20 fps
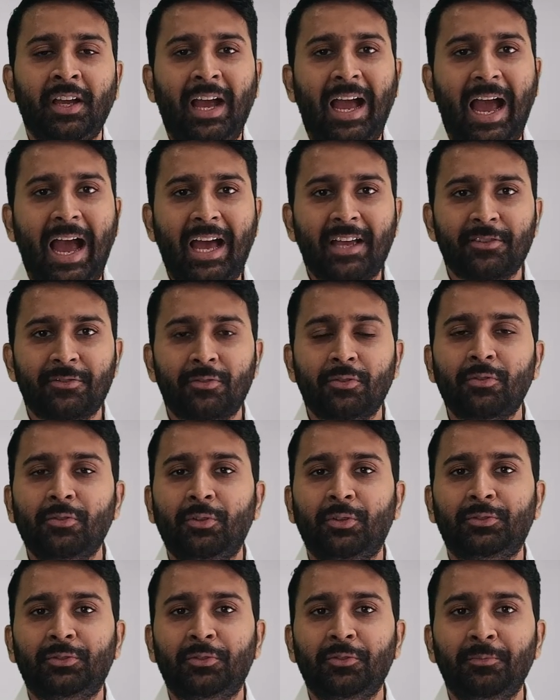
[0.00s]
has to
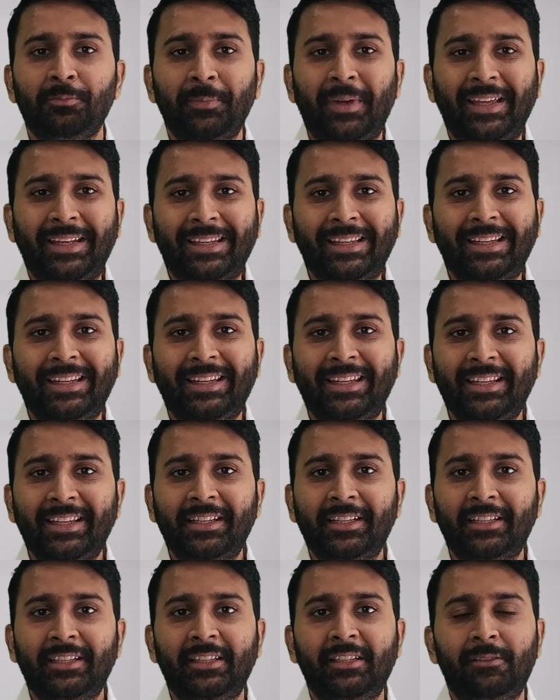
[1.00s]
go through many
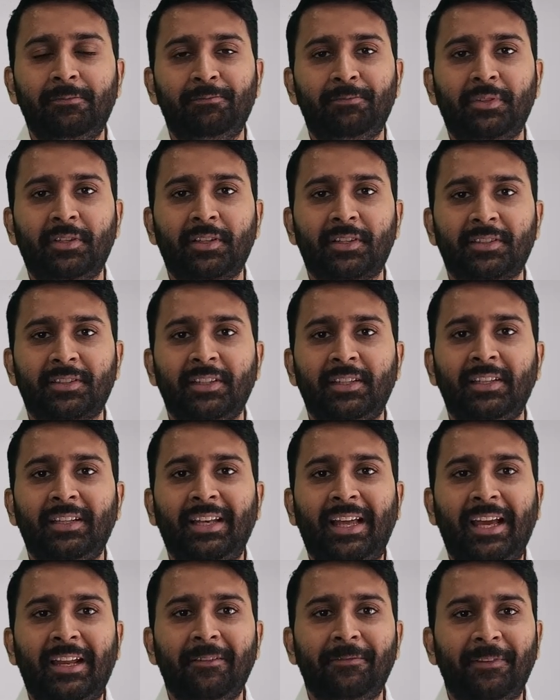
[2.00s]
legal, personal,
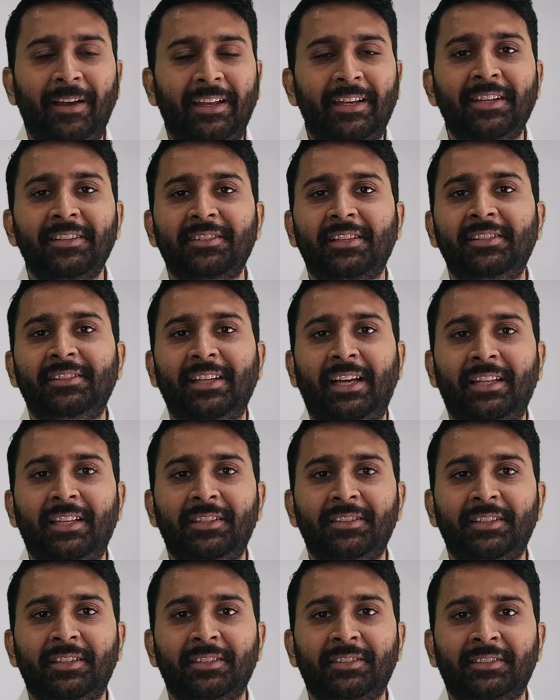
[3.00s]
and financial
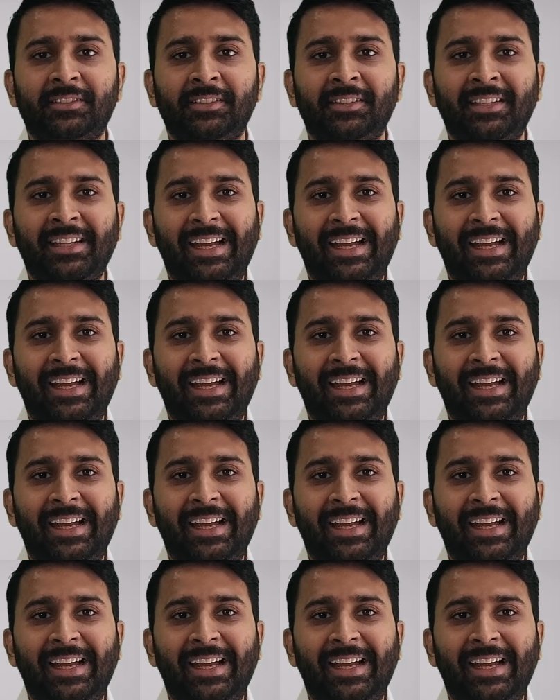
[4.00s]
challenges.